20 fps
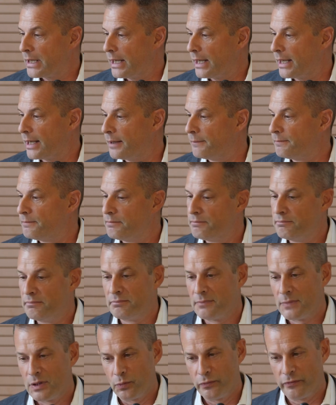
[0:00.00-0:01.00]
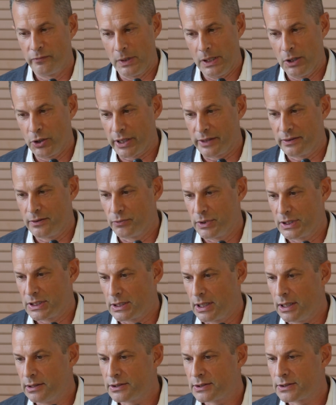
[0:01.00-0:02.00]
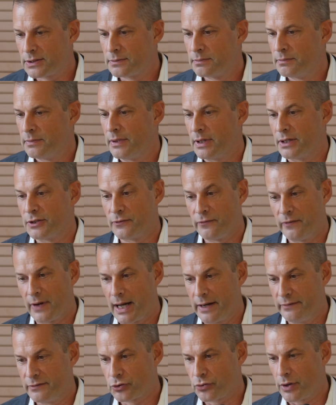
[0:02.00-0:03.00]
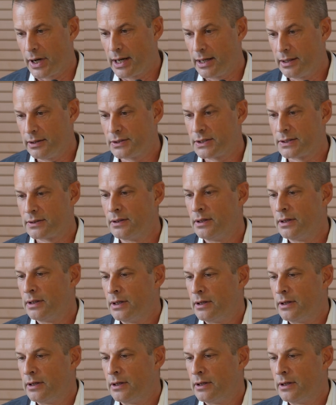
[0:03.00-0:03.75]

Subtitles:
If we look at the results, there's 5 trials,